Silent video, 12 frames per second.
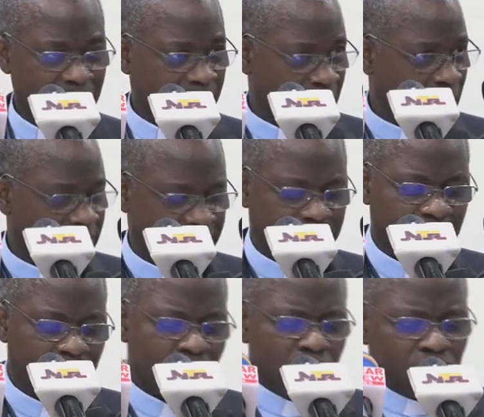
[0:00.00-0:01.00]

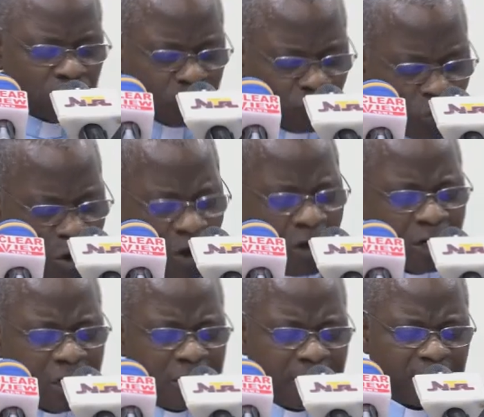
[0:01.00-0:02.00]
Thus, strong,
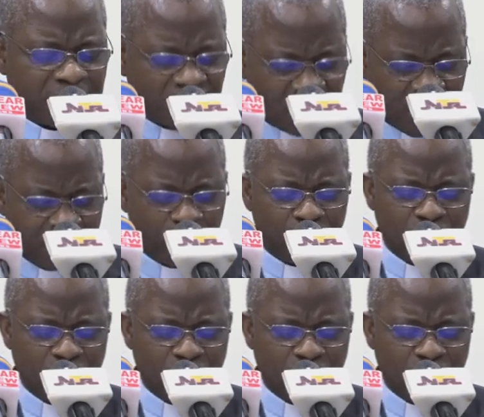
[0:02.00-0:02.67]
stable,